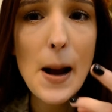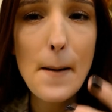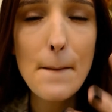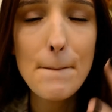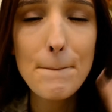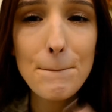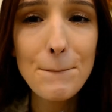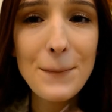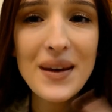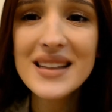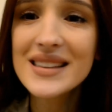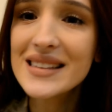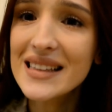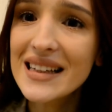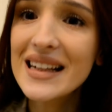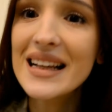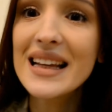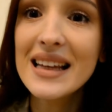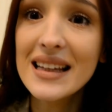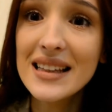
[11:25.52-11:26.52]

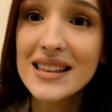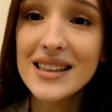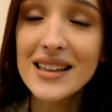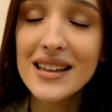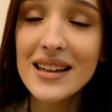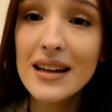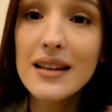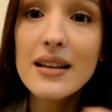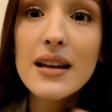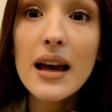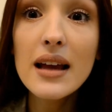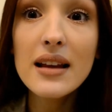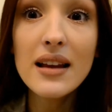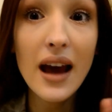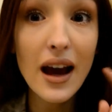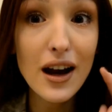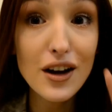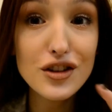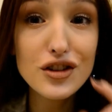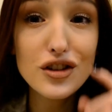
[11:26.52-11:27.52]
basically eating it. And
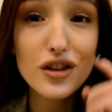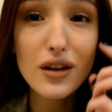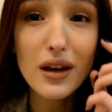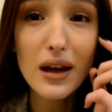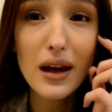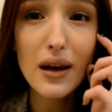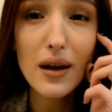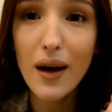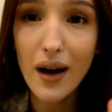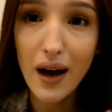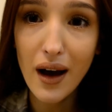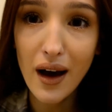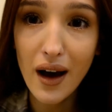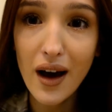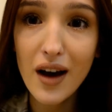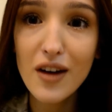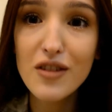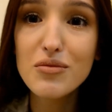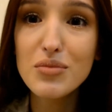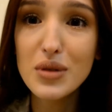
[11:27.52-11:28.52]
actually,
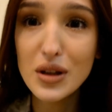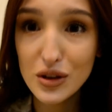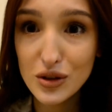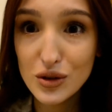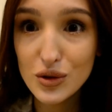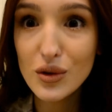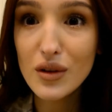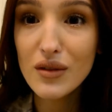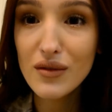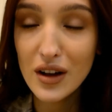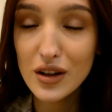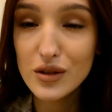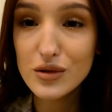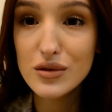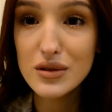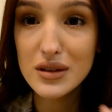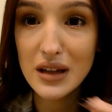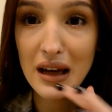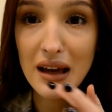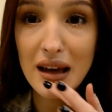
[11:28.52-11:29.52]
I've been doing that
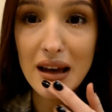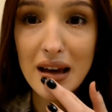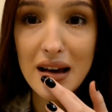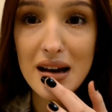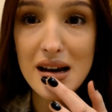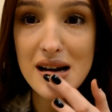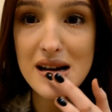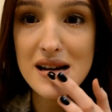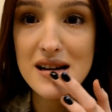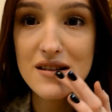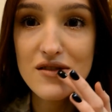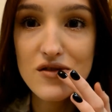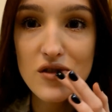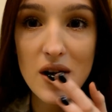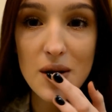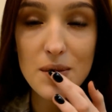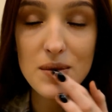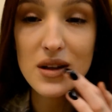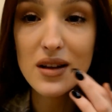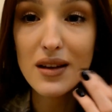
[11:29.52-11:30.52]
today. I
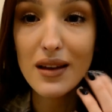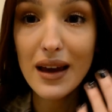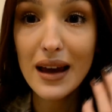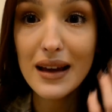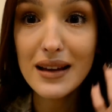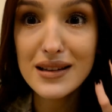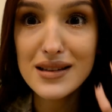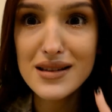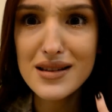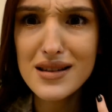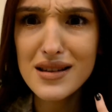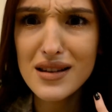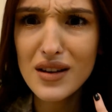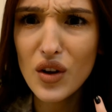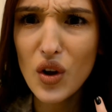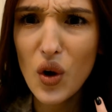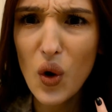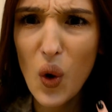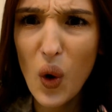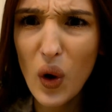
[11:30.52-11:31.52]
rubbed it and it's
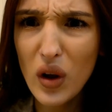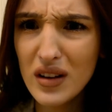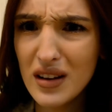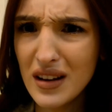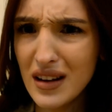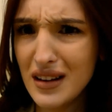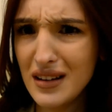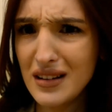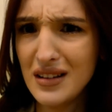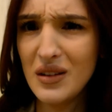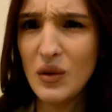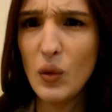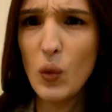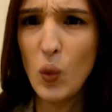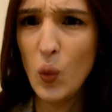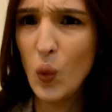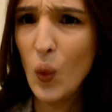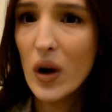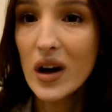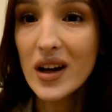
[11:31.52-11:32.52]
still on, like,
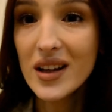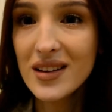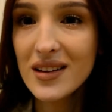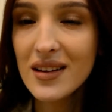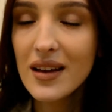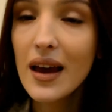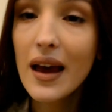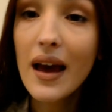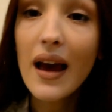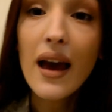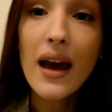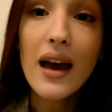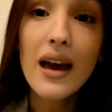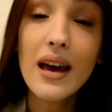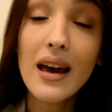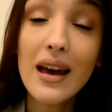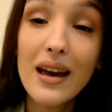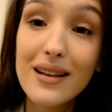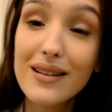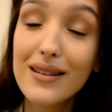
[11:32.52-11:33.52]
what?
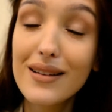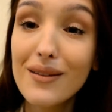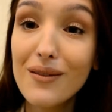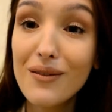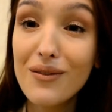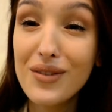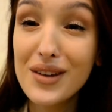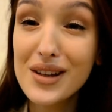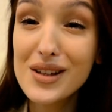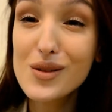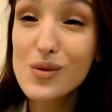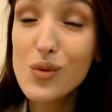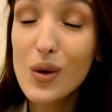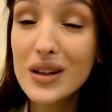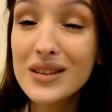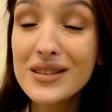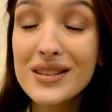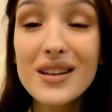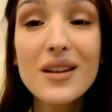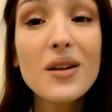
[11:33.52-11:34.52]
And this
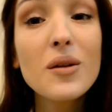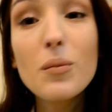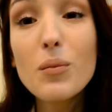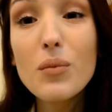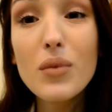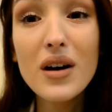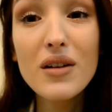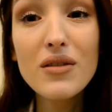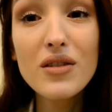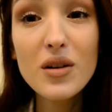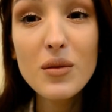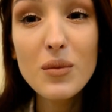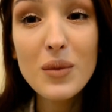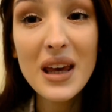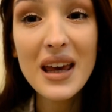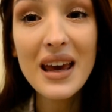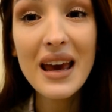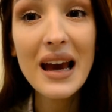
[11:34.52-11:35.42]
one didn't bother me,